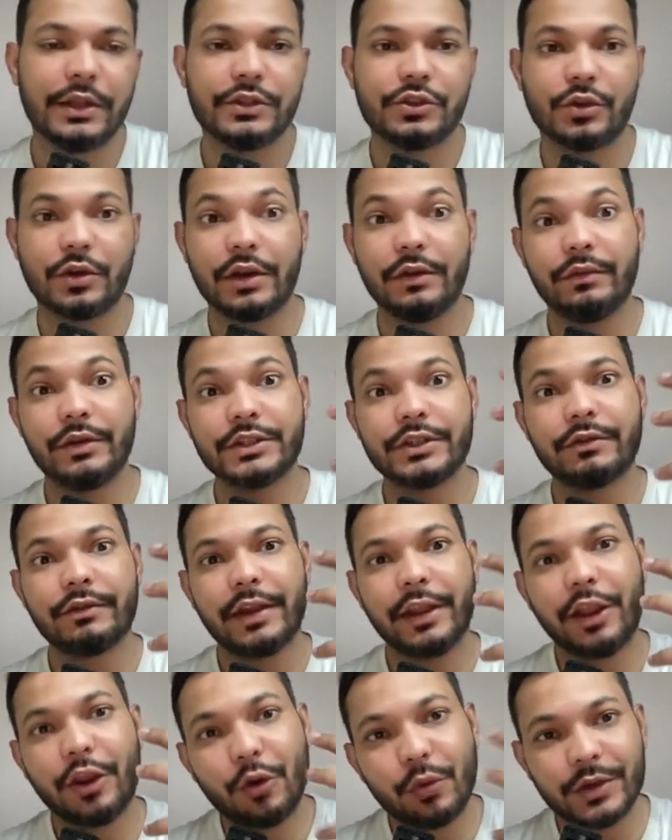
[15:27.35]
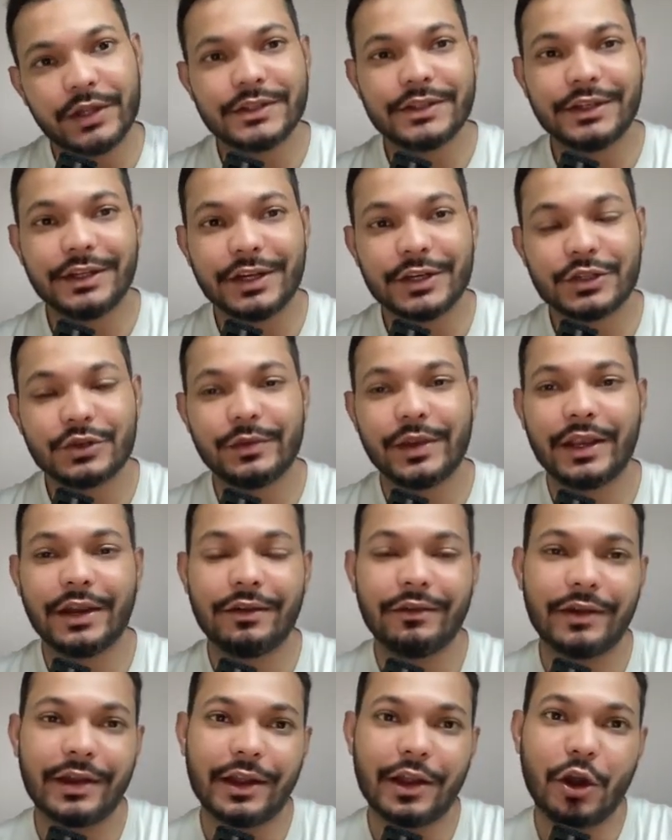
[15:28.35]
So conversion tracking code is needed so we
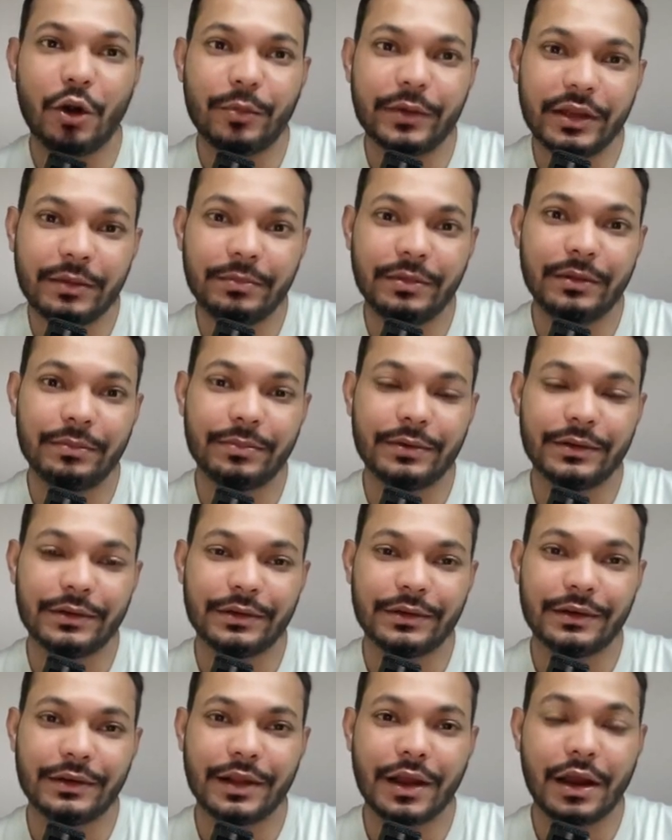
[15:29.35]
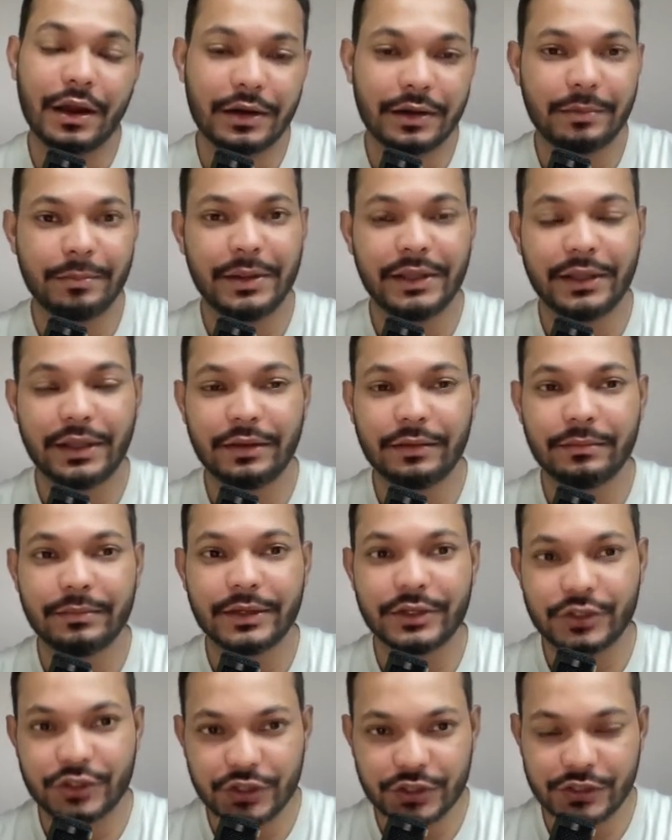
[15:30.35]
can track how many people are making
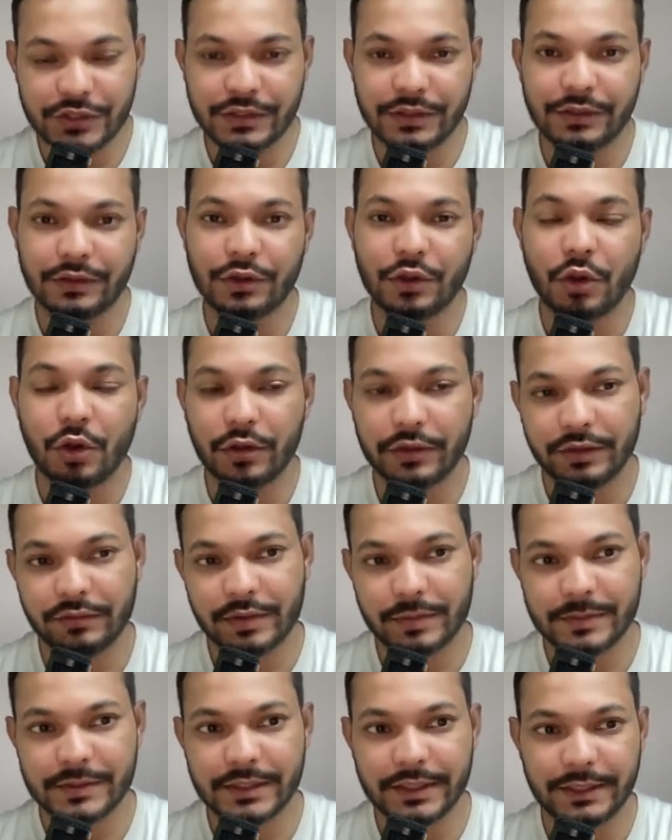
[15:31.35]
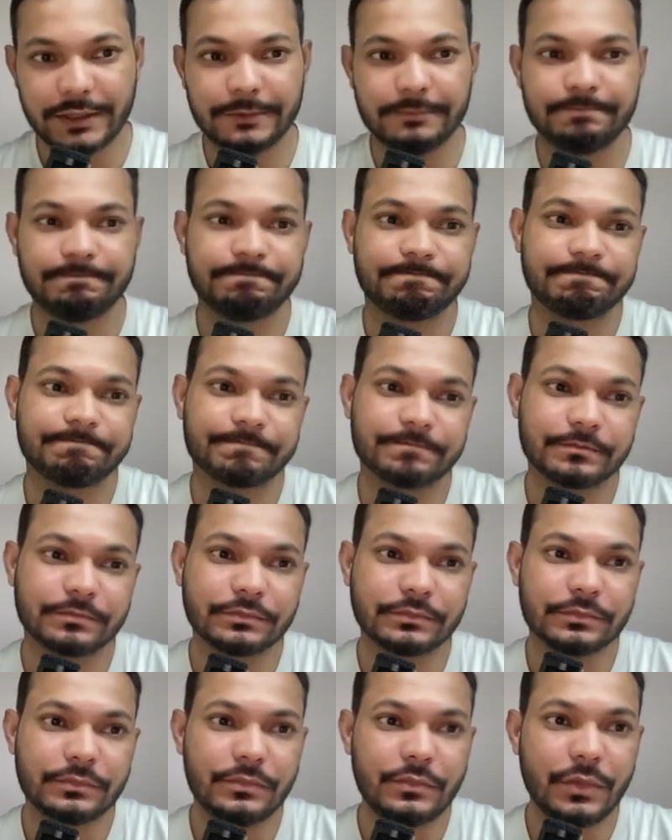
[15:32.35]
purchasing on the website.
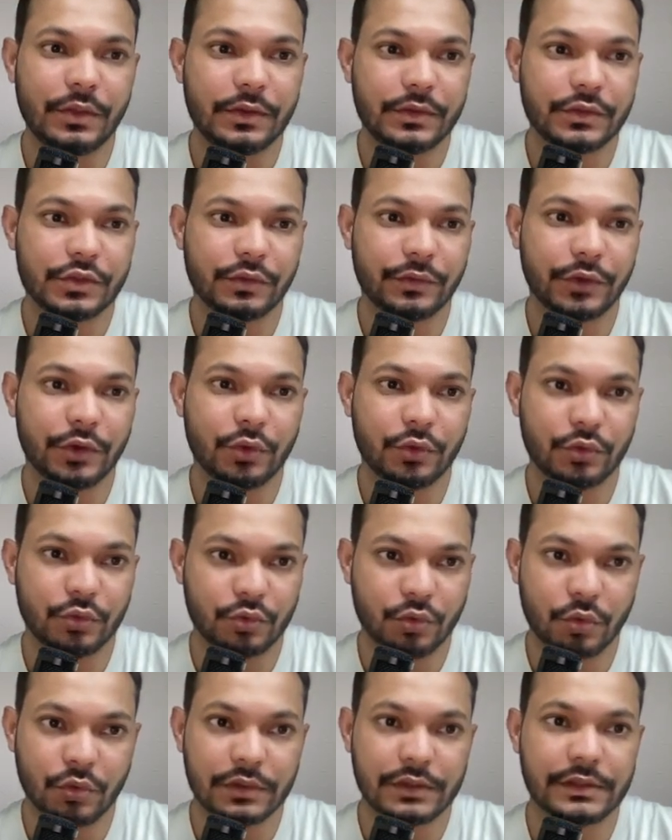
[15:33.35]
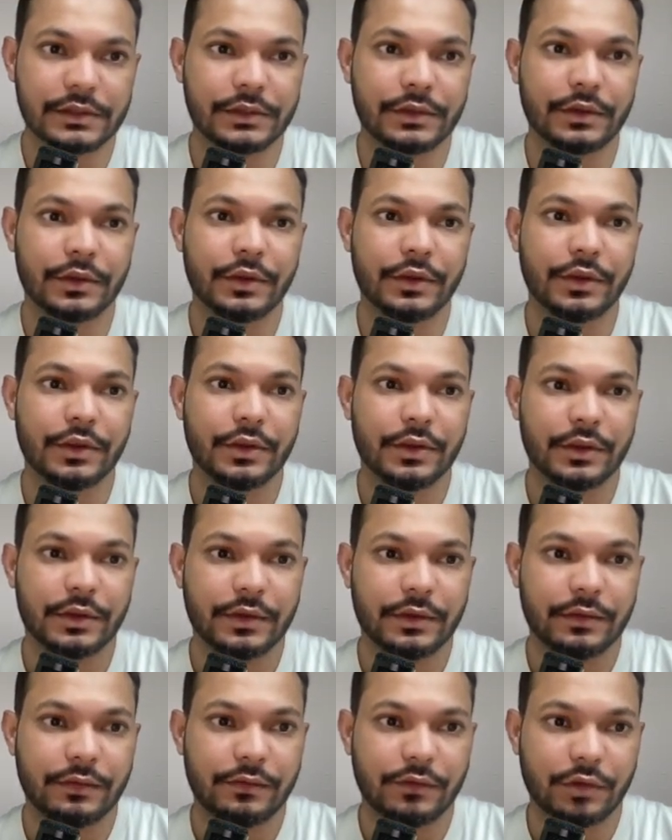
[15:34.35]
So we go to goals.
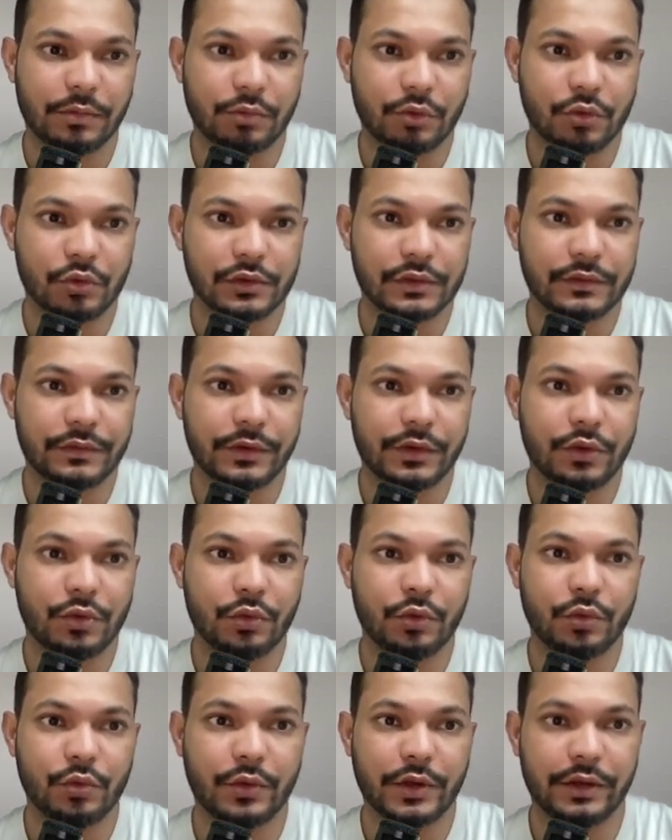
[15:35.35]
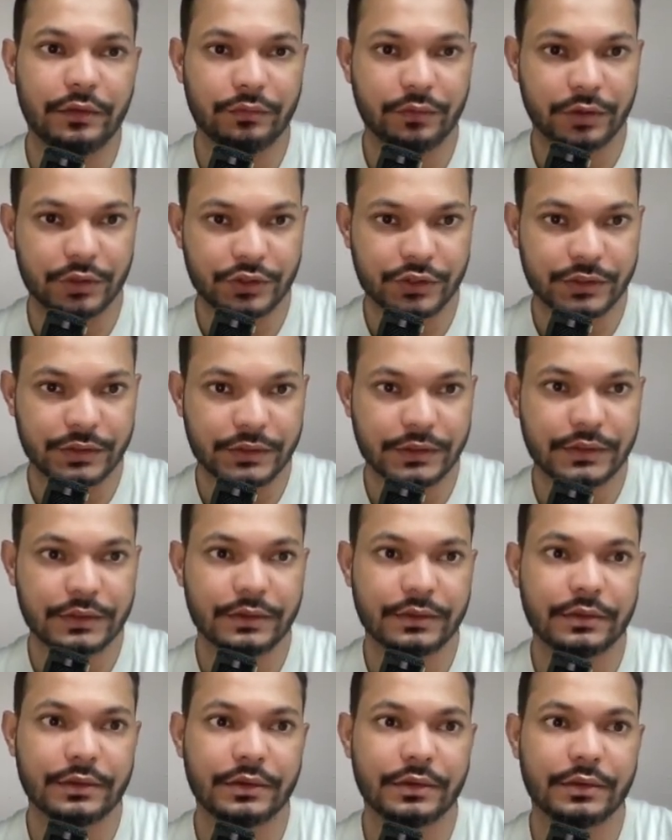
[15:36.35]
From goals, we go to
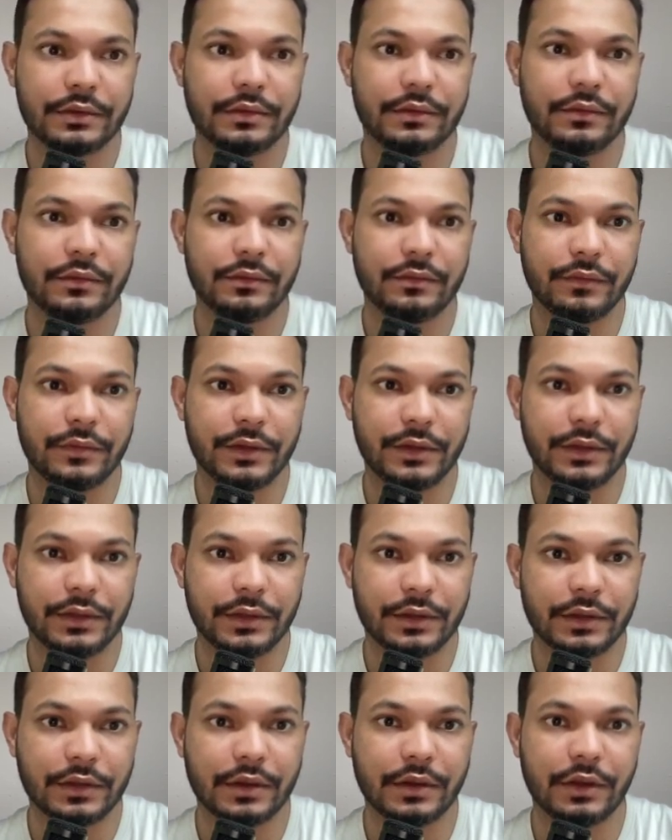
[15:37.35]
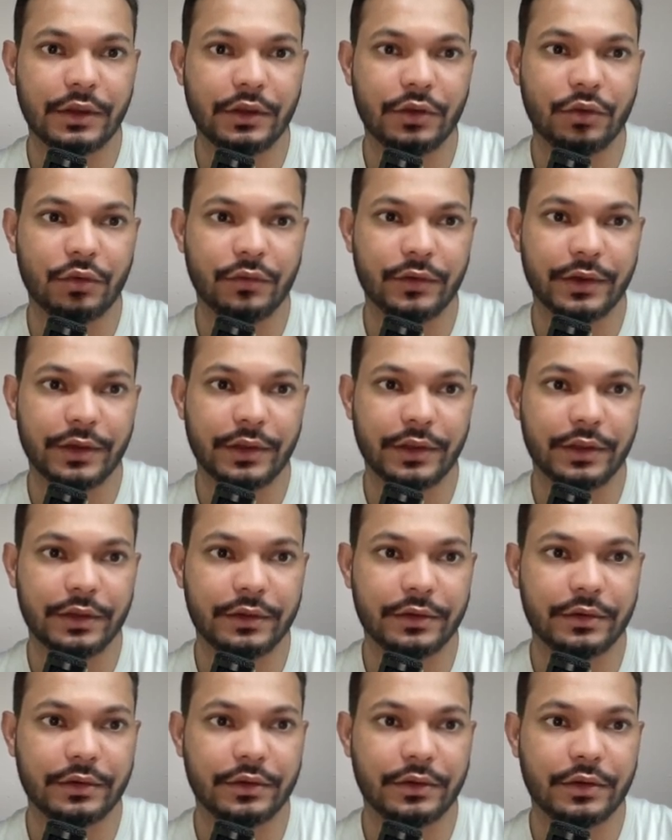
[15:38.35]
conversions. We click over
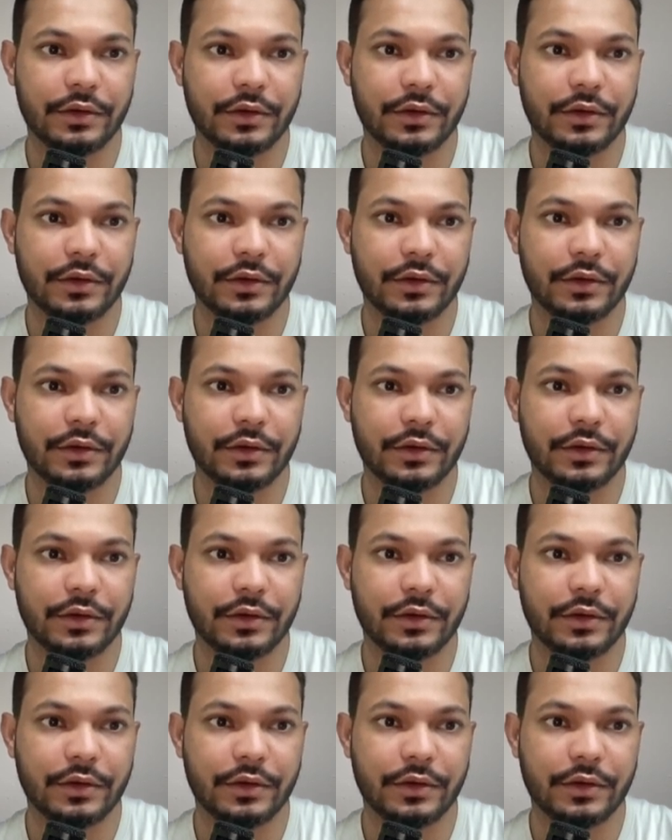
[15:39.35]
here.